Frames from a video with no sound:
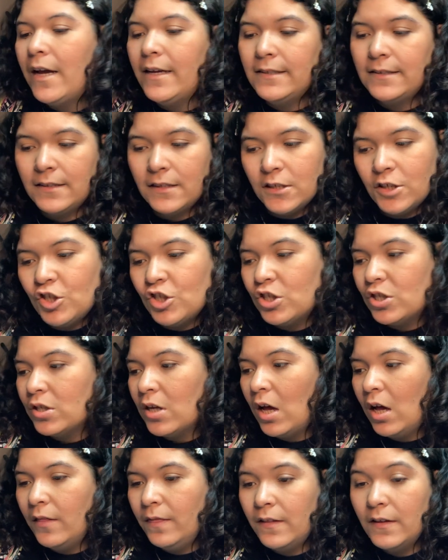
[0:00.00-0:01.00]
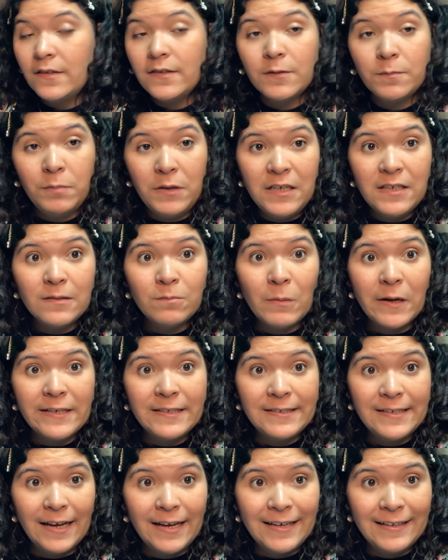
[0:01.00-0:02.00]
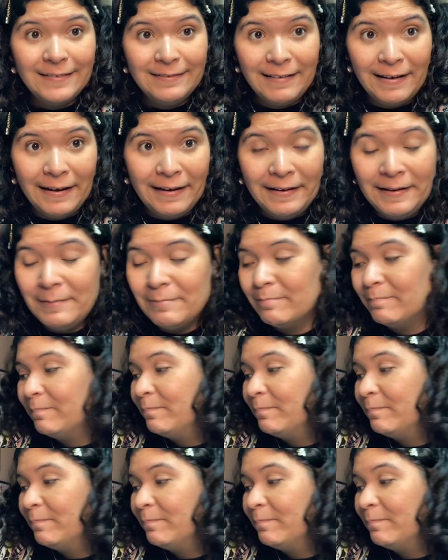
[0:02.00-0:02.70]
stitched on this piece my second day.